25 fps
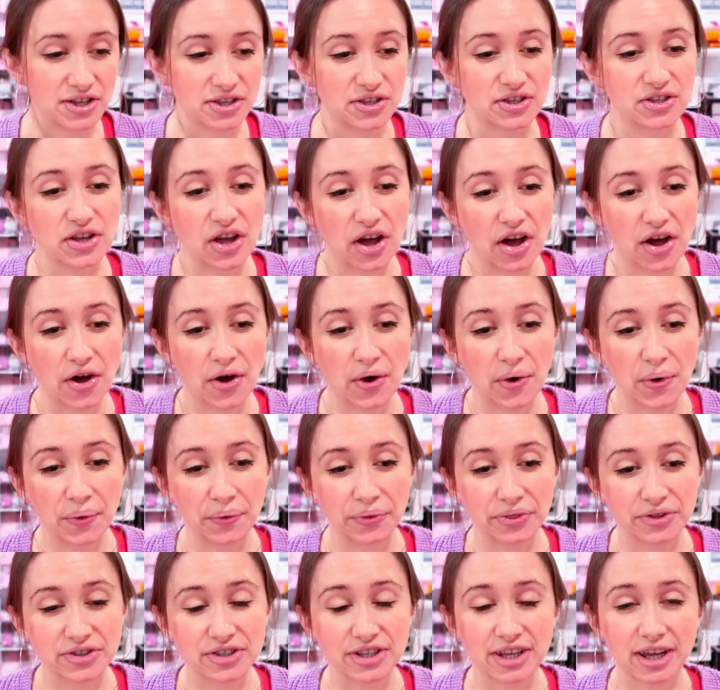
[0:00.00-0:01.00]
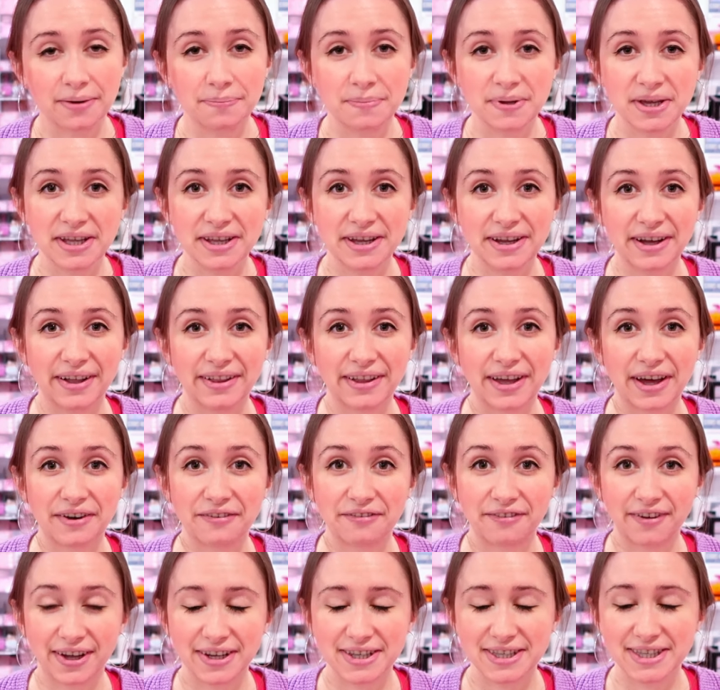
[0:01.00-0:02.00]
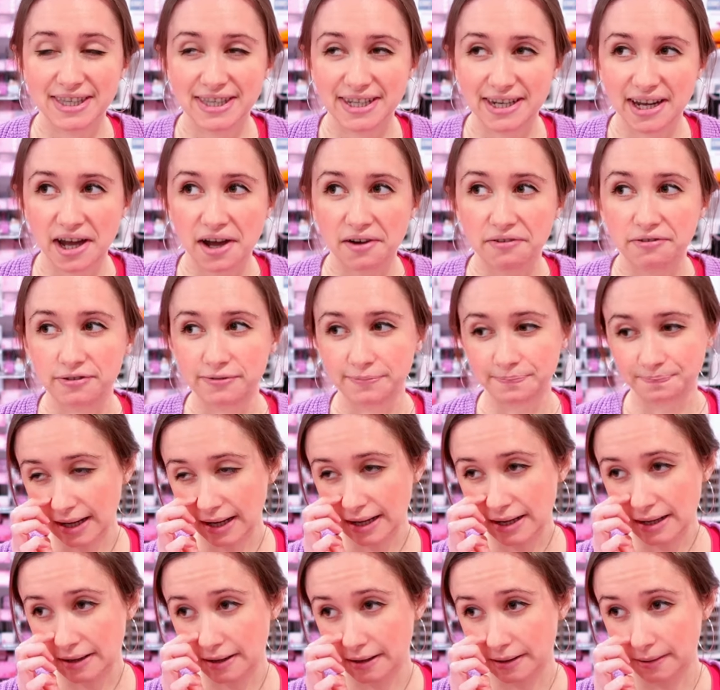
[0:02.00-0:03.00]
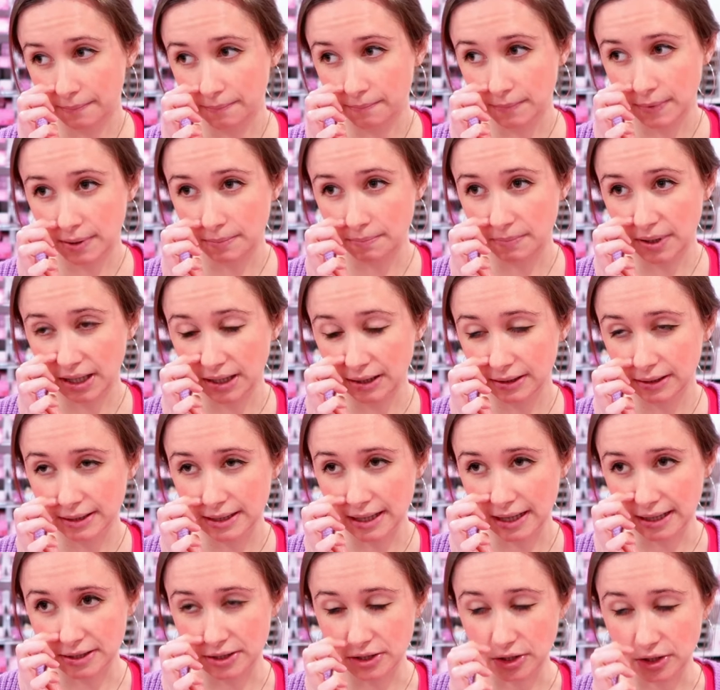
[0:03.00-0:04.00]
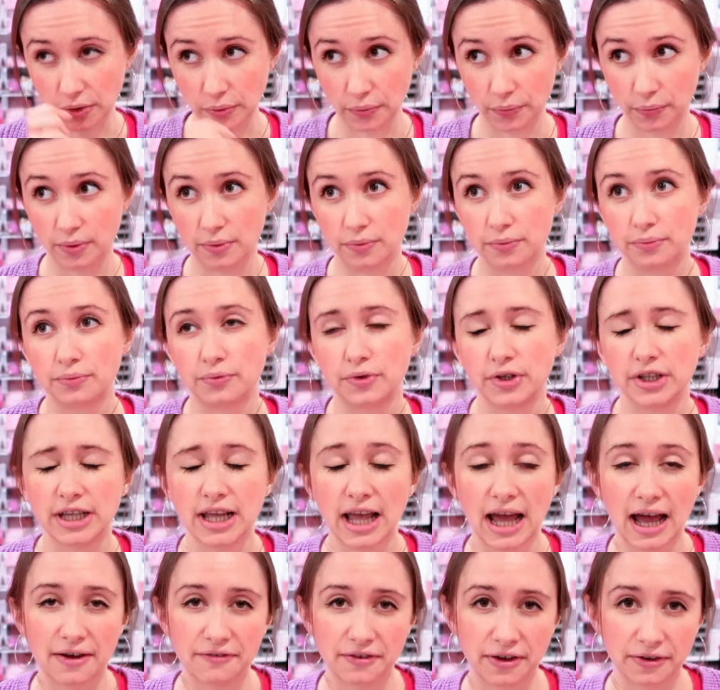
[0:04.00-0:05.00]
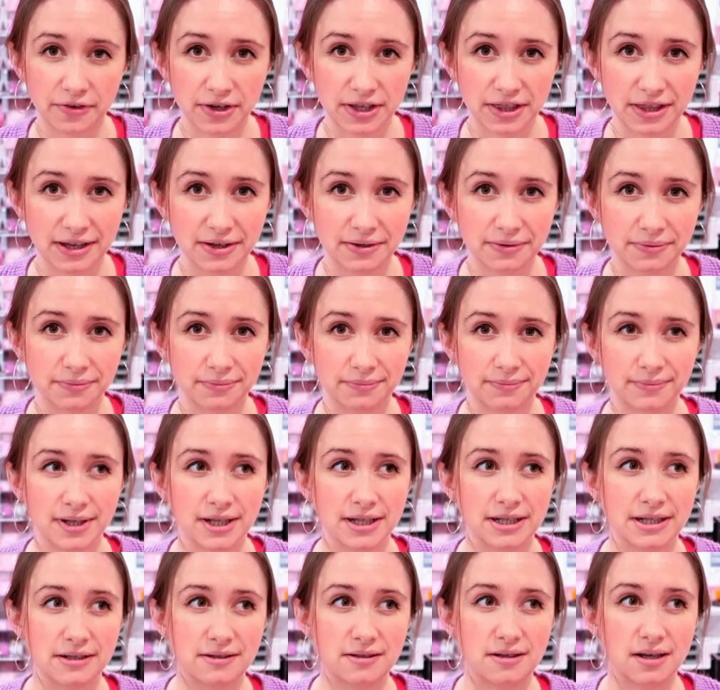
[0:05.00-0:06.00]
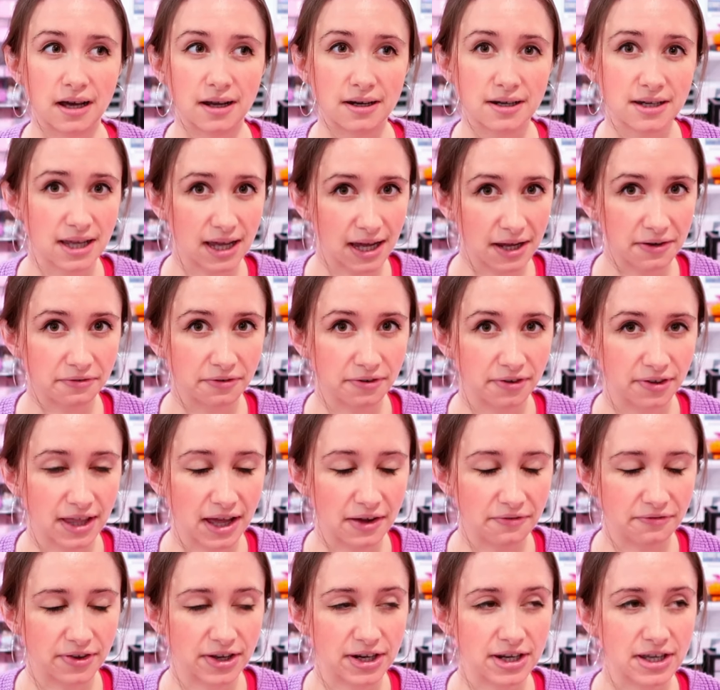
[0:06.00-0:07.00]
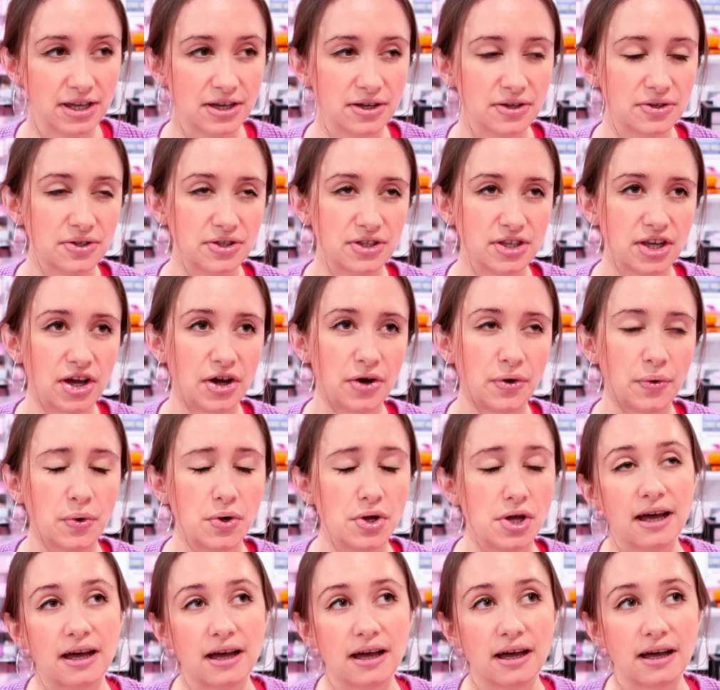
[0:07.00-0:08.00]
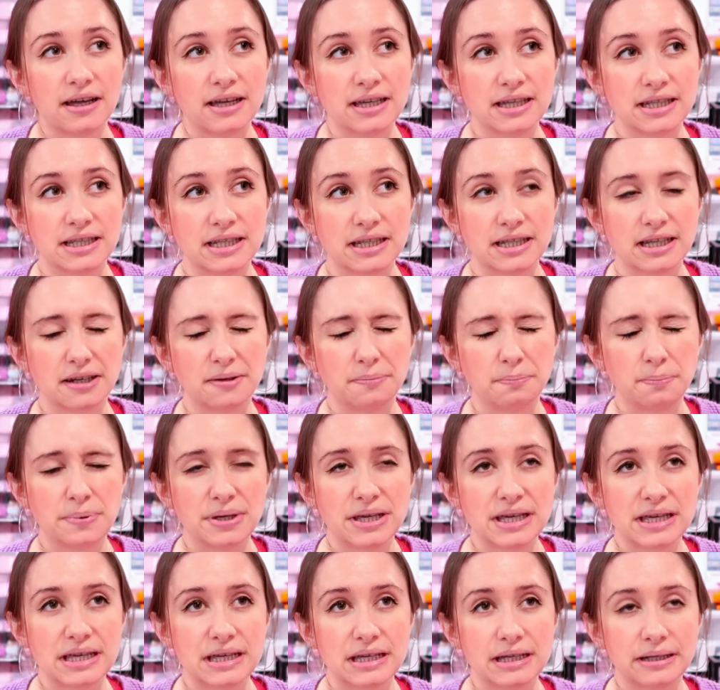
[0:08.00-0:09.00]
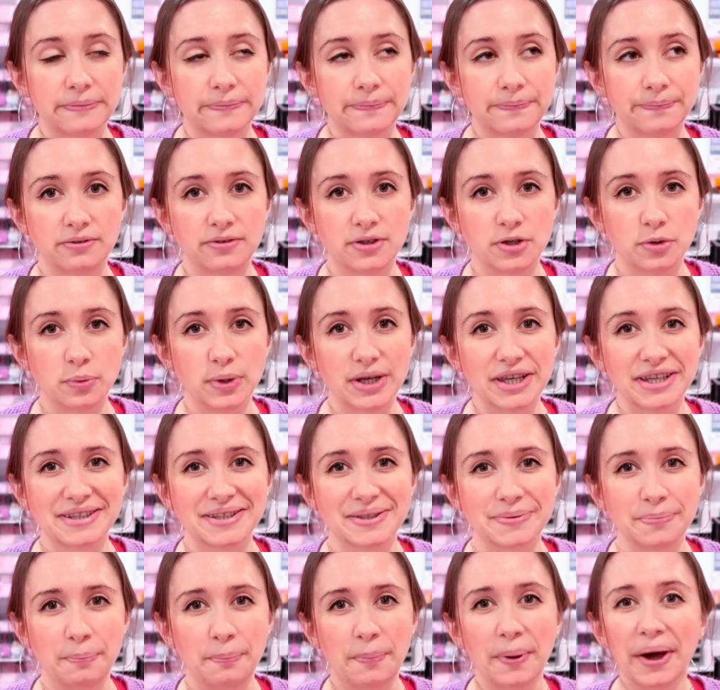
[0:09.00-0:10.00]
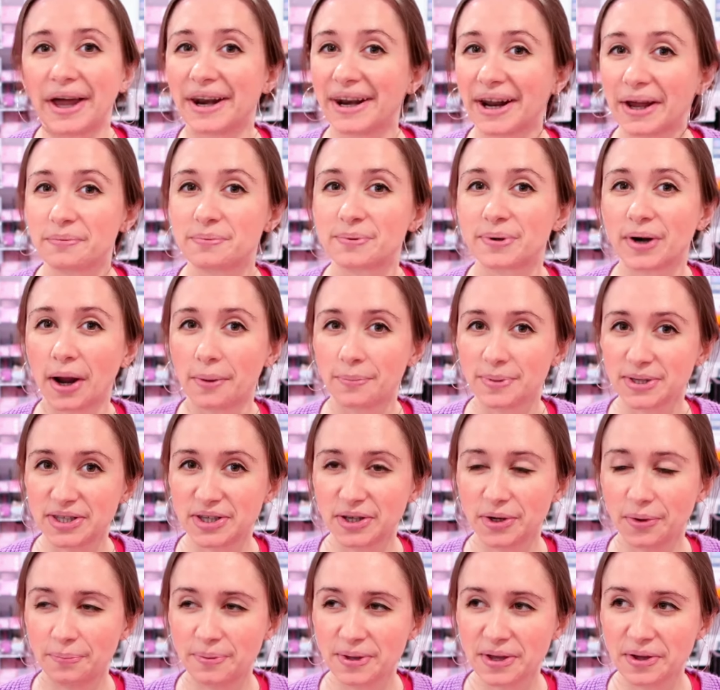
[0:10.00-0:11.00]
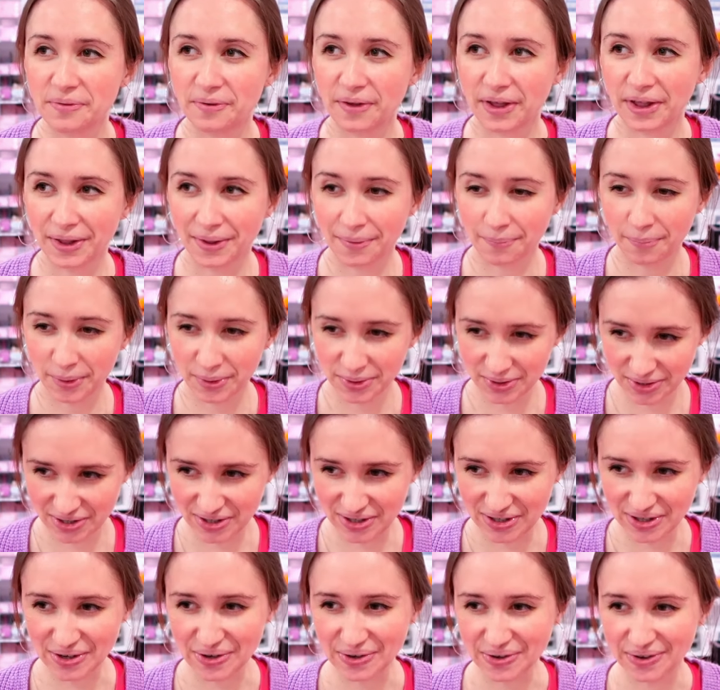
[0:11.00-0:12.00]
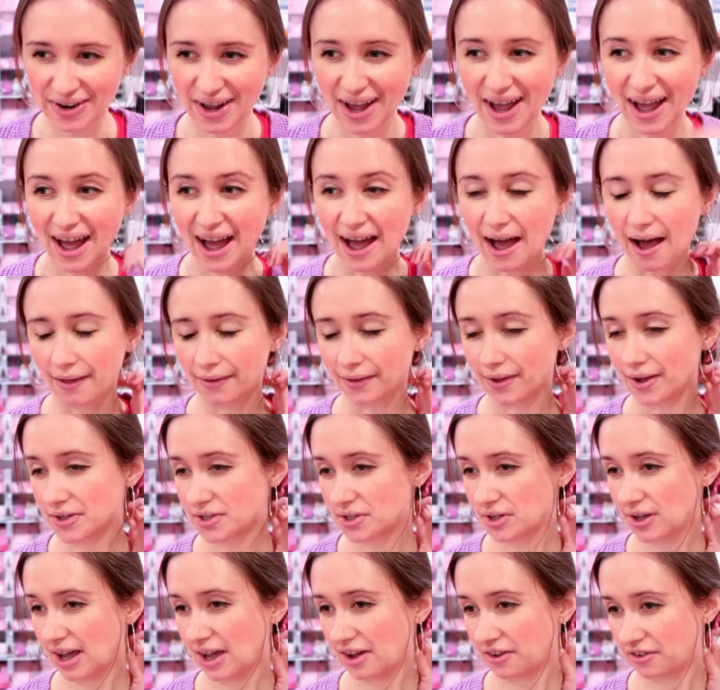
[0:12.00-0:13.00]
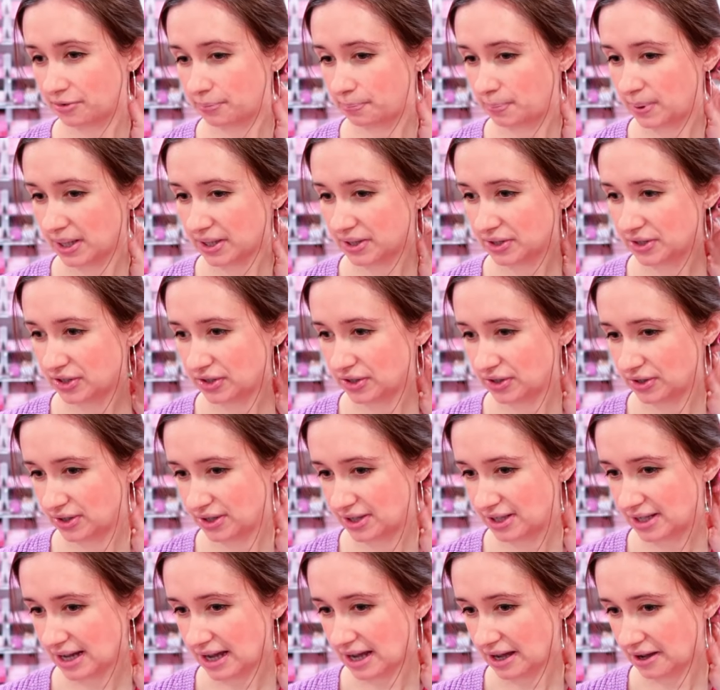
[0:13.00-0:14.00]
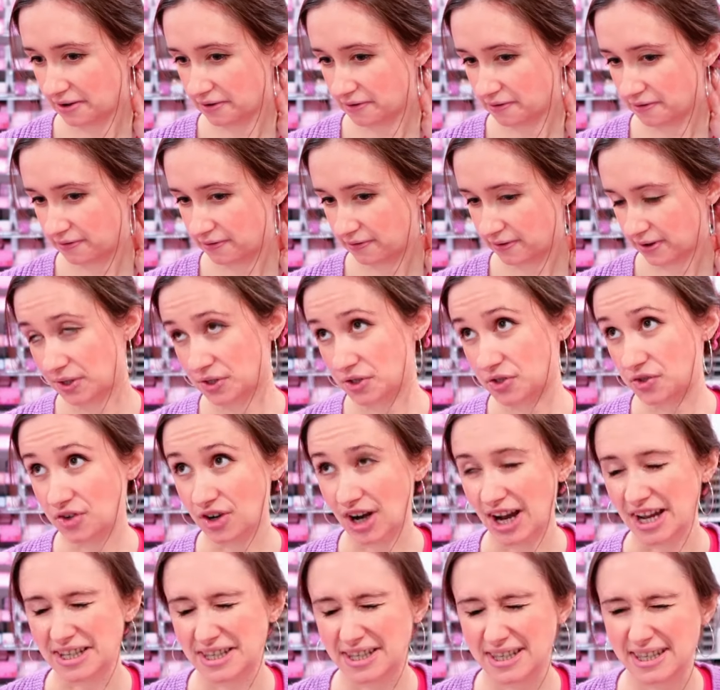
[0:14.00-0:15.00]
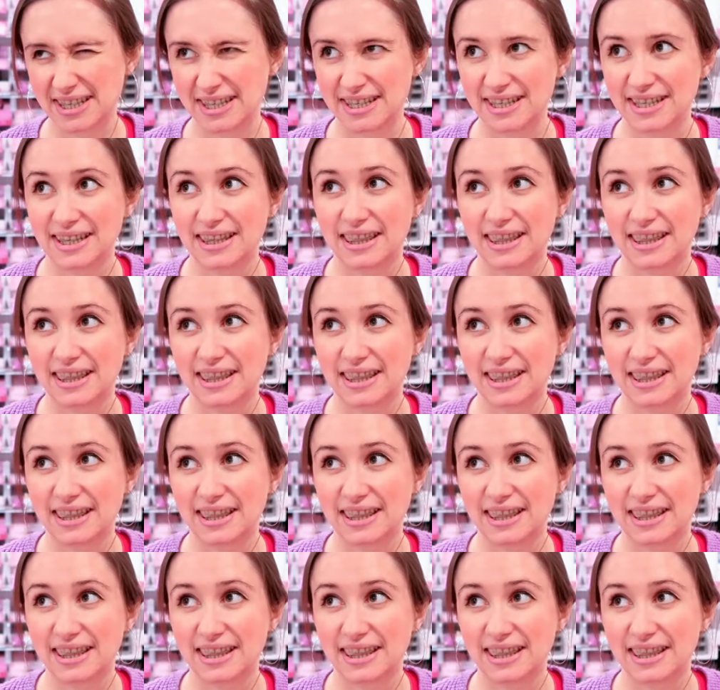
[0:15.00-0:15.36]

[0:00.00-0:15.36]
So there's gonna be a lot of fun stuff. I, um, admittedly, I don't really have everything done yet for that video, so uh, it's gonna be a few weeks. But I promise it'll be available soon. I'll also have pictures of the dress